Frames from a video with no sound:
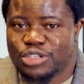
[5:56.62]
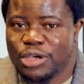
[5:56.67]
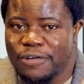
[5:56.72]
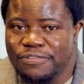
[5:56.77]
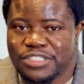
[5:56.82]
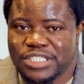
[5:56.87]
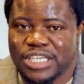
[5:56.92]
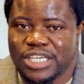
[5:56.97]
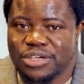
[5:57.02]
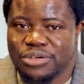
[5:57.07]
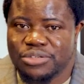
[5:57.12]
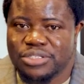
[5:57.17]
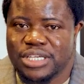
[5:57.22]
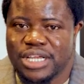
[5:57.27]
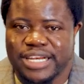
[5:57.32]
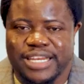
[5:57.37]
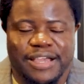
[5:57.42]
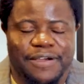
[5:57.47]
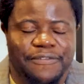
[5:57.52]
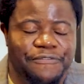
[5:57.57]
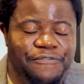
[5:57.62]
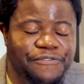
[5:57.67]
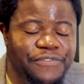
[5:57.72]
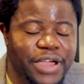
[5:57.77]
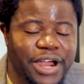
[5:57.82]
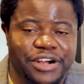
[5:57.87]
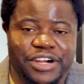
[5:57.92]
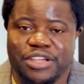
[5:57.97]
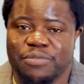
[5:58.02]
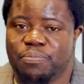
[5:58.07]
soft skills, they are
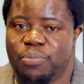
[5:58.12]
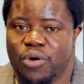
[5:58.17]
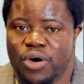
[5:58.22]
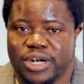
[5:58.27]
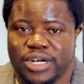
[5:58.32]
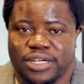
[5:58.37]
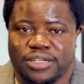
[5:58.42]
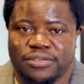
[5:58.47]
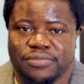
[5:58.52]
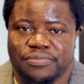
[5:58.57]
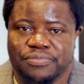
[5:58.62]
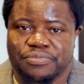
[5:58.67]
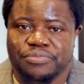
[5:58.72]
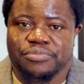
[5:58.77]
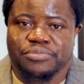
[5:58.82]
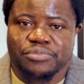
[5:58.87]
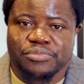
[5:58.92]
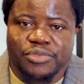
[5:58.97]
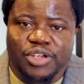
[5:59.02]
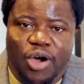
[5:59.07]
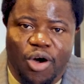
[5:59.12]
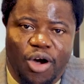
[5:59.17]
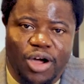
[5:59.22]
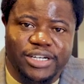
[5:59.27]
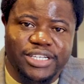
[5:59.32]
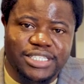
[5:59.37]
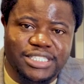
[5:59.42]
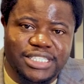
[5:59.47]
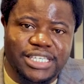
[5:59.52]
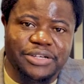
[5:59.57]
very important. All
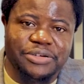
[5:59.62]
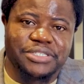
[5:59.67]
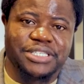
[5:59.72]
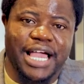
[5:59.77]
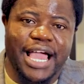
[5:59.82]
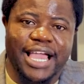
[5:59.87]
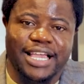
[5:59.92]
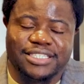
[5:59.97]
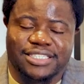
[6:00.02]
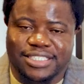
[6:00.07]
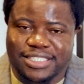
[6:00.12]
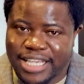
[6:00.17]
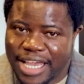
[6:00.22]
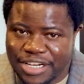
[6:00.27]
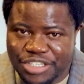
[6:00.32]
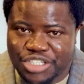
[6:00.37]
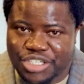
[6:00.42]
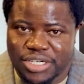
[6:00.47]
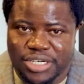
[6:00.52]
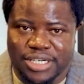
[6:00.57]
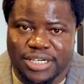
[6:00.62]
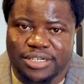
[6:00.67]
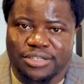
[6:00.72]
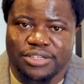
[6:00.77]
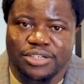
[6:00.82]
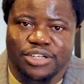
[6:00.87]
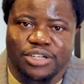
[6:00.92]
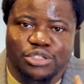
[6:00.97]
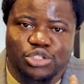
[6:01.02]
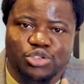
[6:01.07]
these skills are essential
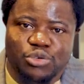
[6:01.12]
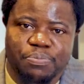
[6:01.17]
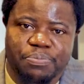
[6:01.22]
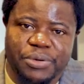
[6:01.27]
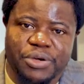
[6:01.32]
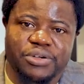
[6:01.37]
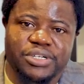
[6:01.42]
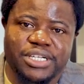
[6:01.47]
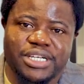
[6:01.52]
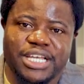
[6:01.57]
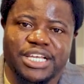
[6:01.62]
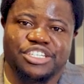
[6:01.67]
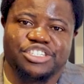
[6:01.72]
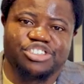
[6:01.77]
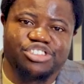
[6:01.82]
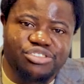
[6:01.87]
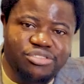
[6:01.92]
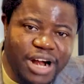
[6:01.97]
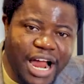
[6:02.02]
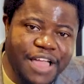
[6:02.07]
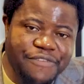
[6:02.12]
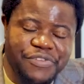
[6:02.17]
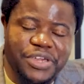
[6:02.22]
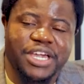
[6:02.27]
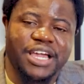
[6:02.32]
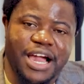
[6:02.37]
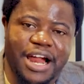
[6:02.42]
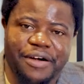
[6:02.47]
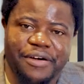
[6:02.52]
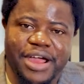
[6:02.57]
to building a thriving
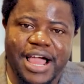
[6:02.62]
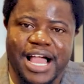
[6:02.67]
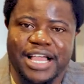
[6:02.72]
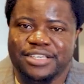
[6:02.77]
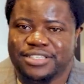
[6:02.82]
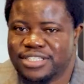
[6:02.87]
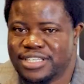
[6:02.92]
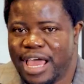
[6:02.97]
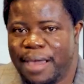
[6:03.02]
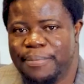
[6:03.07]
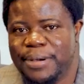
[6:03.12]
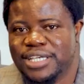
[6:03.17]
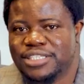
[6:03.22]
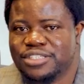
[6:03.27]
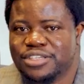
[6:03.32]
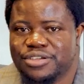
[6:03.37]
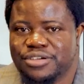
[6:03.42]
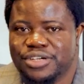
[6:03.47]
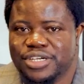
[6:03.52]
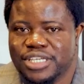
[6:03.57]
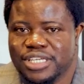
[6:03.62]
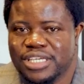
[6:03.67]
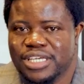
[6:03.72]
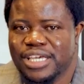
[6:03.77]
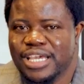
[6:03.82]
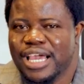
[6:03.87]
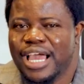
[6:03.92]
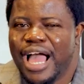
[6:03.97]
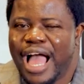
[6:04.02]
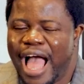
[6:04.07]
career in cybersecurity.
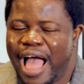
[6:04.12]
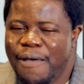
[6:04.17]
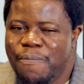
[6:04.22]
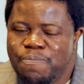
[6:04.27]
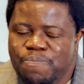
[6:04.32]
I